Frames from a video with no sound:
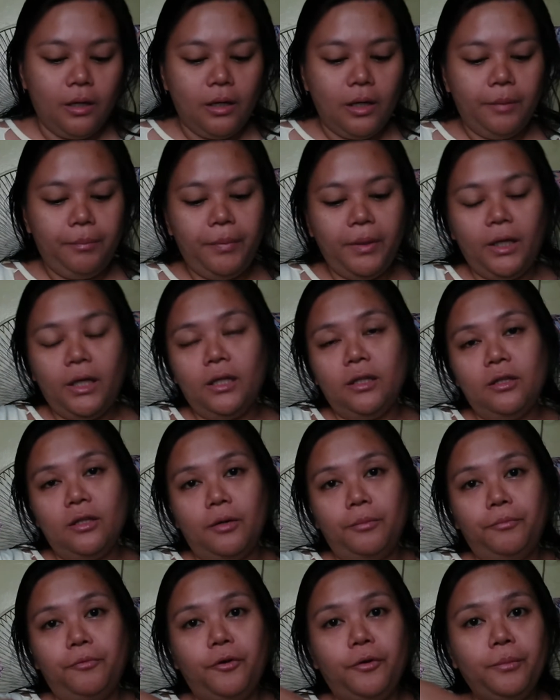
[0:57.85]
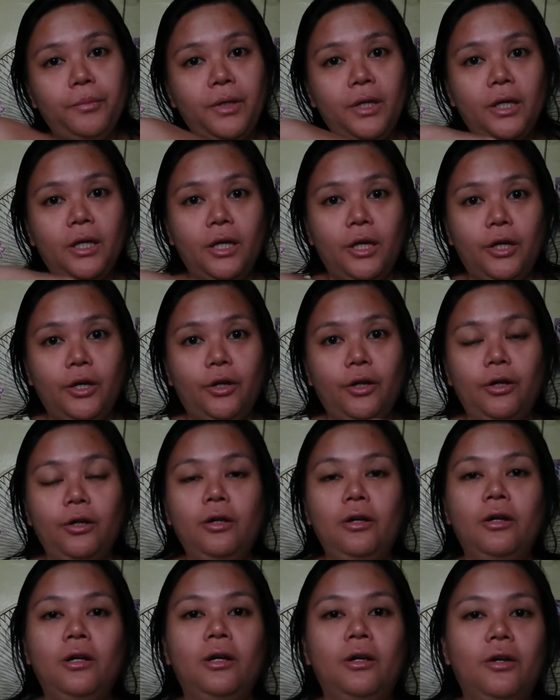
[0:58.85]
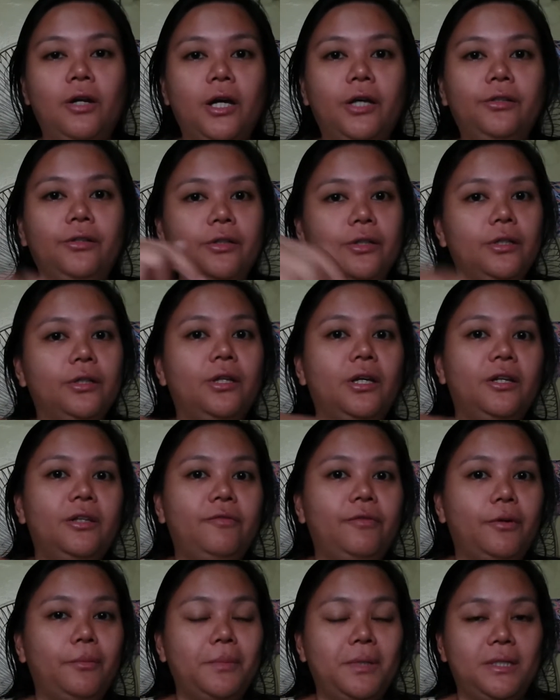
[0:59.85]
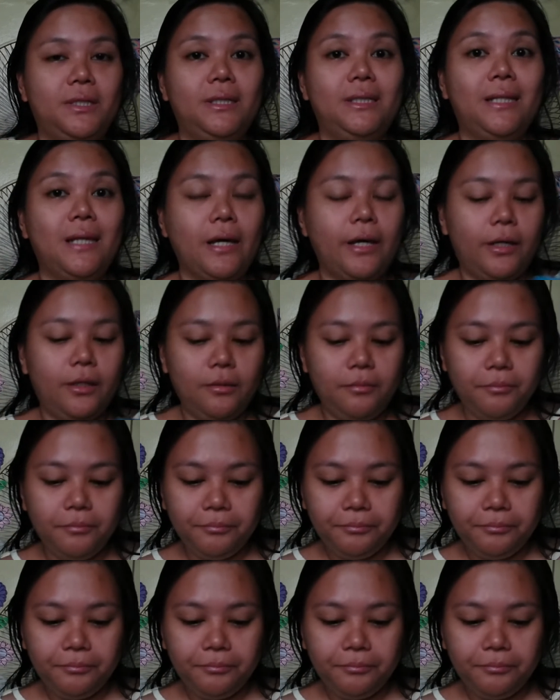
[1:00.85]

I pick it up from here rather than from inside.